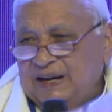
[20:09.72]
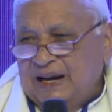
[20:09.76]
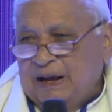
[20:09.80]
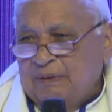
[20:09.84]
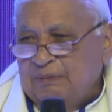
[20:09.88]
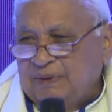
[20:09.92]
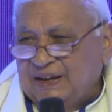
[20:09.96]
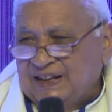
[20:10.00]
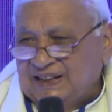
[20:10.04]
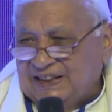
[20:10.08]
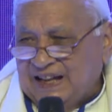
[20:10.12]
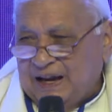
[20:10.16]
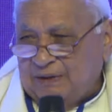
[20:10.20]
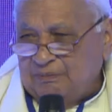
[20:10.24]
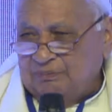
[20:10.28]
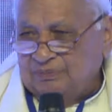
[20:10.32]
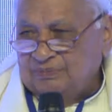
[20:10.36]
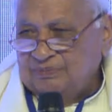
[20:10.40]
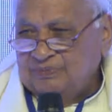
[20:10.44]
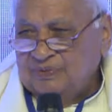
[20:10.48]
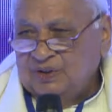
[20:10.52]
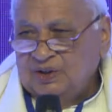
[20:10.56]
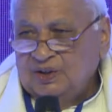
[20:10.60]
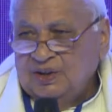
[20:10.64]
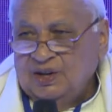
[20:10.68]
blaming them.
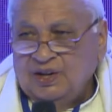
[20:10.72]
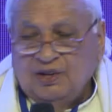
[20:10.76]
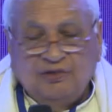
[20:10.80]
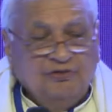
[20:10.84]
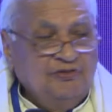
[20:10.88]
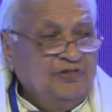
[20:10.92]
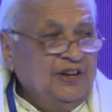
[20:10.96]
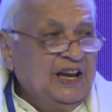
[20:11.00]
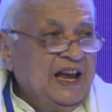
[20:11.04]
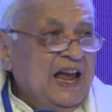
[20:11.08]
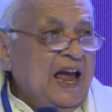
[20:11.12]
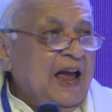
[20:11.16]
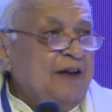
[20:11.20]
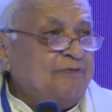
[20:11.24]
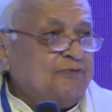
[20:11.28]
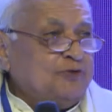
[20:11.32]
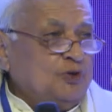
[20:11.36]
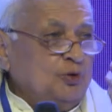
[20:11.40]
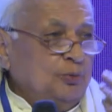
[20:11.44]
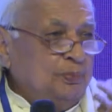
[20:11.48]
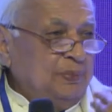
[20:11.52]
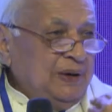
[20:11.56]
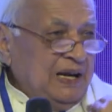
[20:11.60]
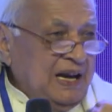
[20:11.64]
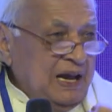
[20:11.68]
We have
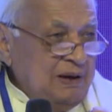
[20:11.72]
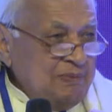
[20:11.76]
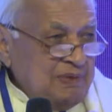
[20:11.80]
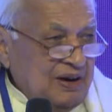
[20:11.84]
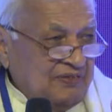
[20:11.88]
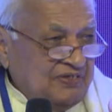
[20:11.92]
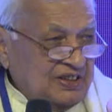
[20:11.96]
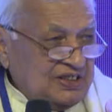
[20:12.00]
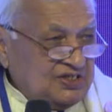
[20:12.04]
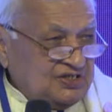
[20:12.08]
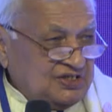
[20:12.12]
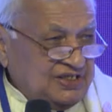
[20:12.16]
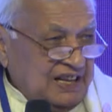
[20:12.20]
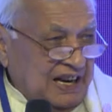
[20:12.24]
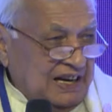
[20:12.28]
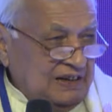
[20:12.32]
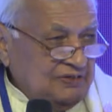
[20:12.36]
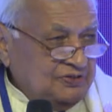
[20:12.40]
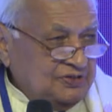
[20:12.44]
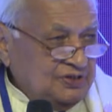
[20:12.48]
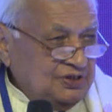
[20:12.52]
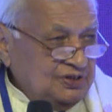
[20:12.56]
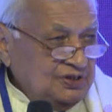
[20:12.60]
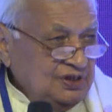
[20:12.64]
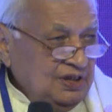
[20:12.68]
to blame
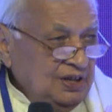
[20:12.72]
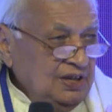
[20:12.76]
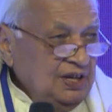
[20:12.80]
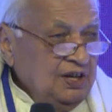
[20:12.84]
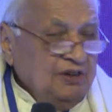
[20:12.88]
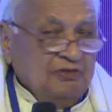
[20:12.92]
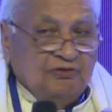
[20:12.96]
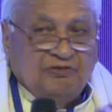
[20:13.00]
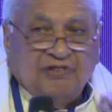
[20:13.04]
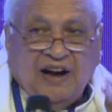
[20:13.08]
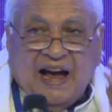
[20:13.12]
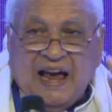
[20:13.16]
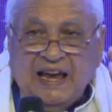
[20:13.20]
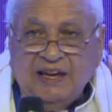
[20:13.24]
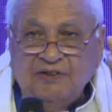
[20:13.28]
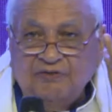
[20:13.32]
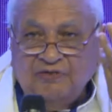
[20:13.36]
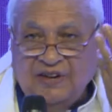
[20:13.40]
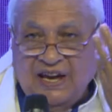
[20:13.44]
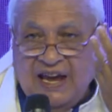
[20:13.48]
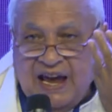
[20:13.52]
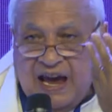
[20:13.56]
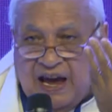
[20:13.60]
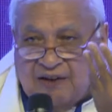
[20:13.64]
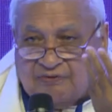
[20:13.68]
ourselves. Why
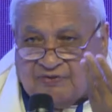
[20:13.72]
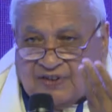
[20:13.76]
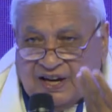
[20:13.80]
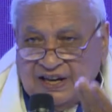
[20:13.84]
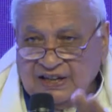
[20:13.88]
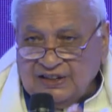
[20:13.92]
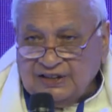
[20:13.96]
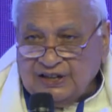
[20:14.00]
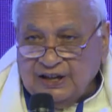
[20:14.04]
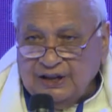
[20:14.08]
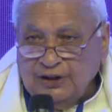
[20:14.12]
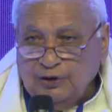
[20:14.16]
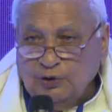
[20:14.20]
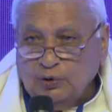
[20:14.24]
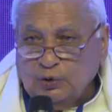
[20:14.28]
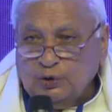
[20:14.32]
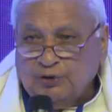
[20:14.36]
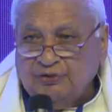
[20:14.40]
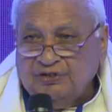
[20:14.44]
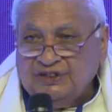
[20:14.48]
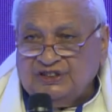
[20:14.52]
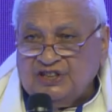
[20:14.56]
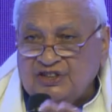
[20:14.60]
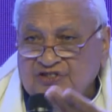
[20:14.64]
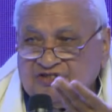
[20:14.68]
we have continued
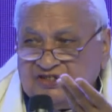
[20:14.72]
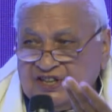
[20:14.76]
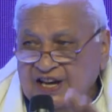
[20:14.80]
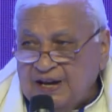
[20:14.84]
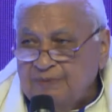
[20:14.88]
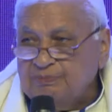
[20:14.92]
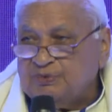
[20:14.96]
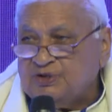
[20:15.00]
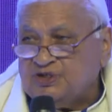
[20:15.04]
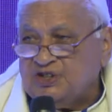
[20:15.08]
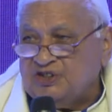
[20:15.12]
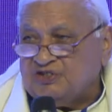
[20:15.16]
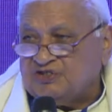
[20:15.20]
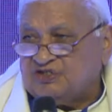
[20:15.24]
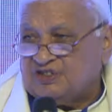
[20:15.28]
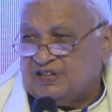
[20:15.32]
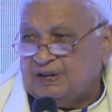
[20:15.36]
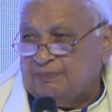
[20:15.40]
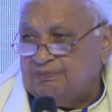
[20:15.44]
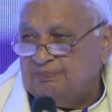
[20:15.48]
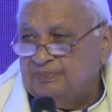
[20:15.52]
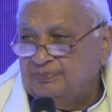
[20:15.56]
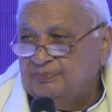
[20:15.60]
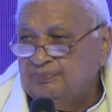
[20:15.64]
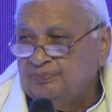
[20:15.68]
with the same
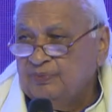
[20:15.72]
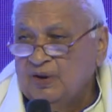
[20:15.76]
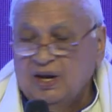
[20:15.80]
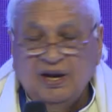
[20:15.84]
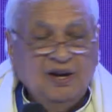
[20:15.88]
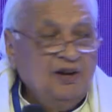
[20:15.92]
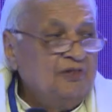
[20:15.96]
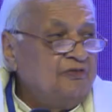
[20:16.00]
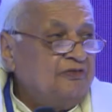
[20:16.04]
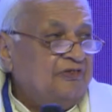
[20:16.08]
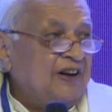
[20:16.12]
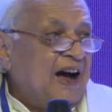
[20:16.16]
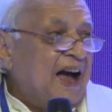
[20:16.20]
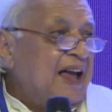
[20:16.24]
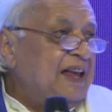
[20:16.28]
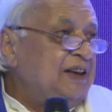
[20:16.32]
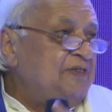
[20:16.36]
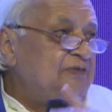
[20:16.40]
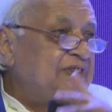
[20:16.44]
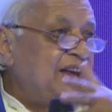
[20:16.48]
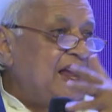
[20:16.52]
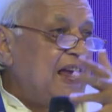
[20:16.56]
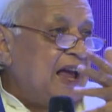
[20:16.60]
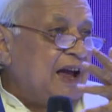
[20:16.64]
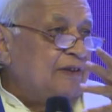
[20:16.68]
system? Why
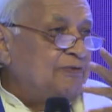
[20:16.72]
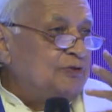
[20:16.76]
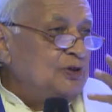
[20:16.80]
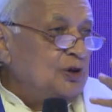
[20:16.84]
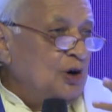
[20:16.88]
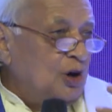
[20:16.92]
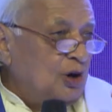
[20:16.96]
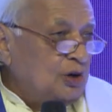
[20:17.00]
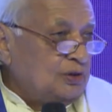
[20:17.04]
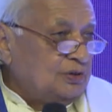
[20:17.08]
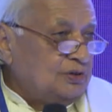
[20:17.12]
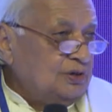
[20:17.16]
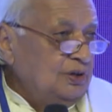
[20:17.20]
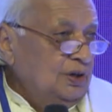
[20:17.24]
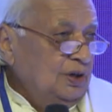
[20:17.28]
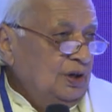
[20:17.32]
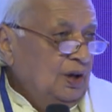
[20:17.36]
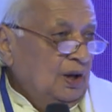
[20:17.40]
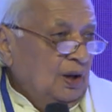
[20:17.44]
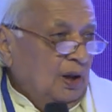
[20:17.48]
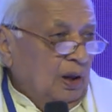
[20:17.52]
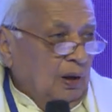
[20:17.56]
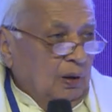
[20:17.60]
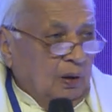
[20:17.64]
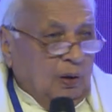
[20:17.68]
we have not?
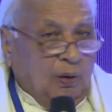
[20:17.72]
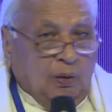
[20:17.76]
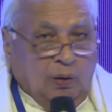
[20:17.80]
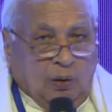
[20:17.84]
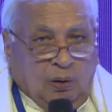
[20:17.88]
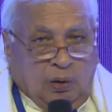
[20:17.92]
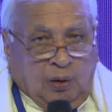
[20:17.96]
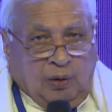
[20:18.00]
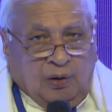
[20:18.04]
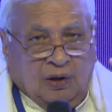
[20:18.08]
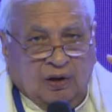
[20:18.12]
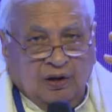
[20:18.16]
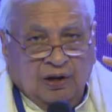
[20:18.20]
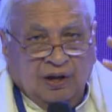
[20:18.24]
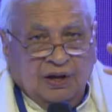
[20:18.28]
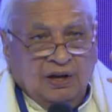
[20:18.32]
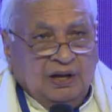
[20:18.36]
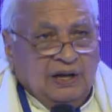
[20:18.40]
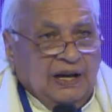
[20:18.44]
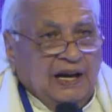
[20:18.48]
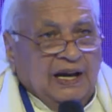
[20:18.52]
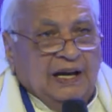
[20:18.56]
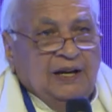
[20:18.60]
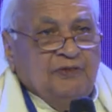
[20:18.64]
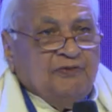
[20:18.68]

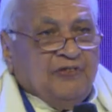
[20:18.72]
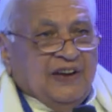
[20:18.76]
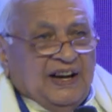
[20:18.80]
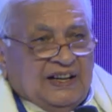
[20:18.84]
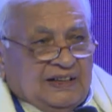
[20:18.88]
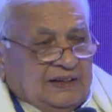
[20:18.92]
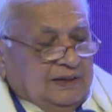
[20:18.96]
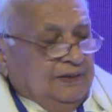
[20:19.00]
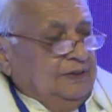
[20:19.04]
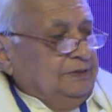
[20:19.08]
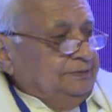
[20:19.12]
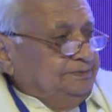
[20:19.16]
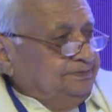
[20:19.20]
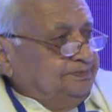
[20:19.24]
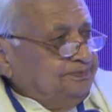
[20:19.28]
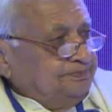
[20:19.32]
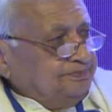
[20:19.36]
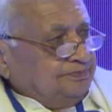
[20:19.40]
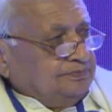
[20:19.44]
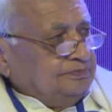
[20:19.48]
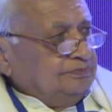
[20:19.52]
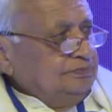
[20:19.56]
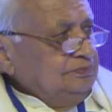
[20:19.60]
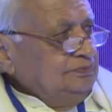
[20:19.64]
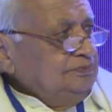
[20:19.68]
In fact,
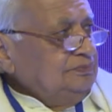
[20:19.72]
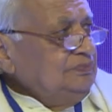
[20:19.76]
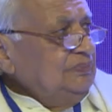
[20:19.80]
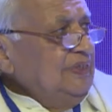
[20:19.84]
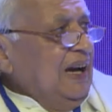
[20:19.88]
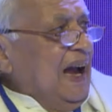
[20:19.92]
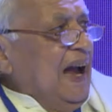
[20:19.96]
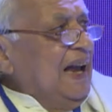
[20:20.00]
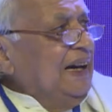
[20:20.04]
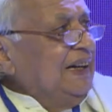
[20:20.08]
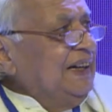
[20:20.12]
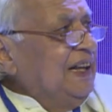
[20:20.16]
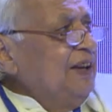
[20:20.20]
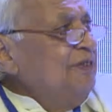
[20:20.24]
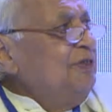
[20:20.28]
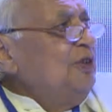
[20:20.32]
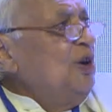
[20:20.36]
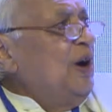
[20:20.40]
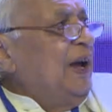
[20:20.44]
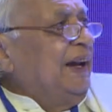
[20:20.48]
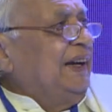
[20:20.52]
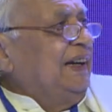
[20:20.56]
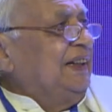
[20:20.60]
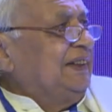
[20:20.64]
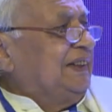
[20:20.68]
I'll give
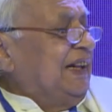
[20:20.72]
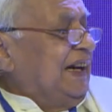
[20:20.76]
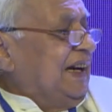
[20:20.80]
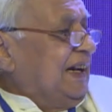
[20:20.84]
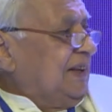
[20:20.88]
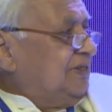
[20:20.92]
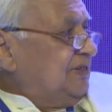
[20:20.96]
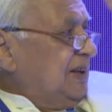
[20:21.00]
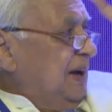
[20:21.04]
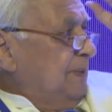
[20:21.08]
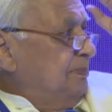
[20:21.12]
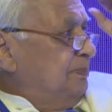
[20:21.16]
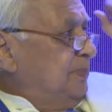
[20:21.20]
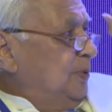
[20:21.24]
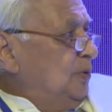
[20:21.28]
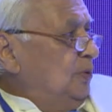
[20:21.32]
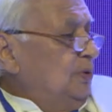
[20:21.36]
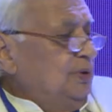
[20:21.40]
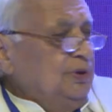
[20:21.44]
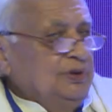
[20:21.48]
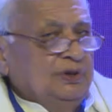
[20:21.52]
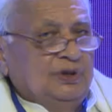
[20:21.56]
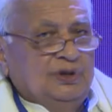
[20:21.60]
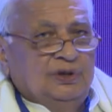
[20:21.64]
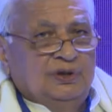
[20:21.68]
you another example.
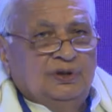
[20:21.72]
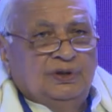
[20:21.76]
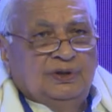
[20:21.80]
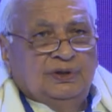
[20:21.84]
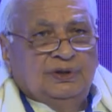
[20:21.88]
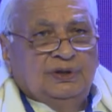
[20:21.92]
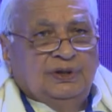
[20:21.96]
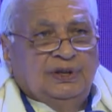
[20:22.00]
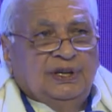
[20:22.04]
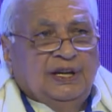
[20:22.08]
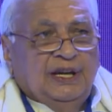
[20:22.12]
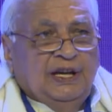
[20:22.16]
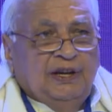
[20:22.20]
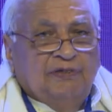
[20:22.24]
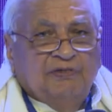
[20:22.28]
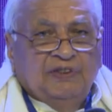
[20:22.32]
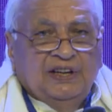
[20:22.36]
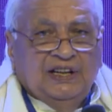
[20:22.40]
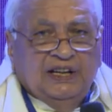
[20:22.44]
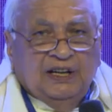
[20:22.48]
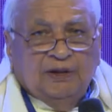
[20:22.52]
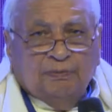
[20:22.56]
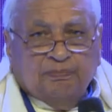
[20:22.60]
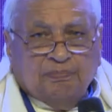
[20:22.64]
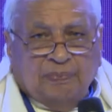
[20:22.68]

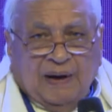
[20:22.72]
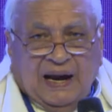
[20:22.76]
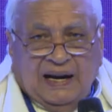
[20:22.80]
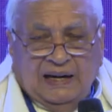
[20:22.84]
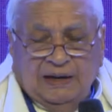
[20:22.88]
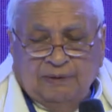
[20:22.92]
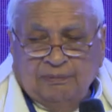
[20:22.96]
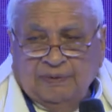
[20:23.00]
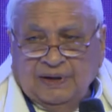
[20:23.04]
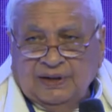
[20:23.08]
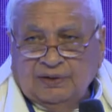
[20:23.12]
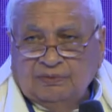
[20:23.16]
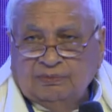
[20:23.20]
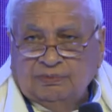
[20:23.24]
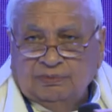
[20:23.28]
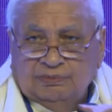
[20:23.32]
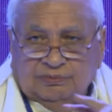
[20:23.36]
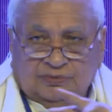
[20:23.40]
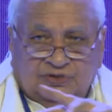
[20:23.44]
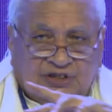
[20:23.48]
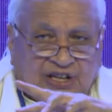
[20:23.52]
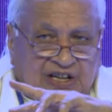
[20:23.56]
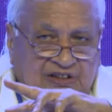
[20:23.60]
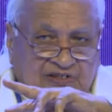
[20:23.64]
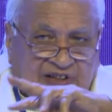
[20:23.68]
Even in
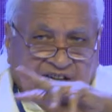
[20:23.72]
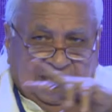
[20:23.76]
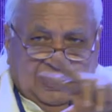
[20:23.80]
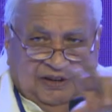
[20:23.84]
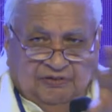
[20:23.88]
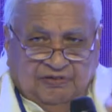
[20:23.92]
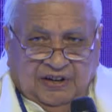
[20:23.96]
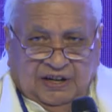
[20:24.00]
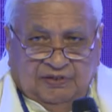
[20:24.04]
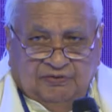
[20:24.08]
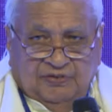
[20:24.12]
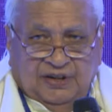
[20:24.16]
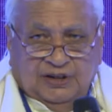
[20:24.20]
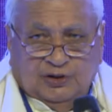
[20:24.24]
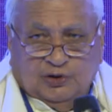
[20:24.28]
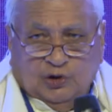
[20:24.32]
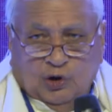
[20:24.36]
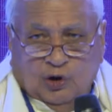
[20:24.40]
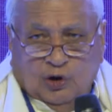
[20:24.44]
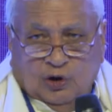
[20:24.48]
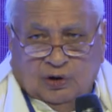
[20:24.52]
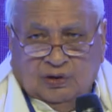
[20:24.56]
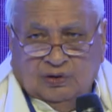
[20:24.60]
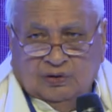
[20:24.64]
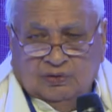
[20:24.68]
parliament, generally when we
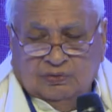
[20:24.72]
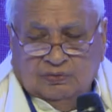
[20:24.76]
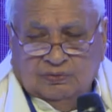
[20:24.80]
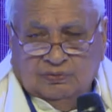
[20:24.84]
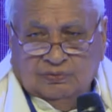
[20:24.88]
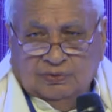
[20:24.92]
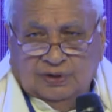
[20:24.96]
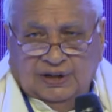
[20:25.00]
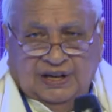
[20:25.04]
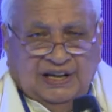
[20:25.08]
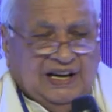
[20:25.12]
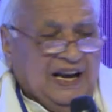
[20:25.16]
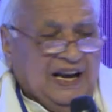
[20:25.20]
talk, in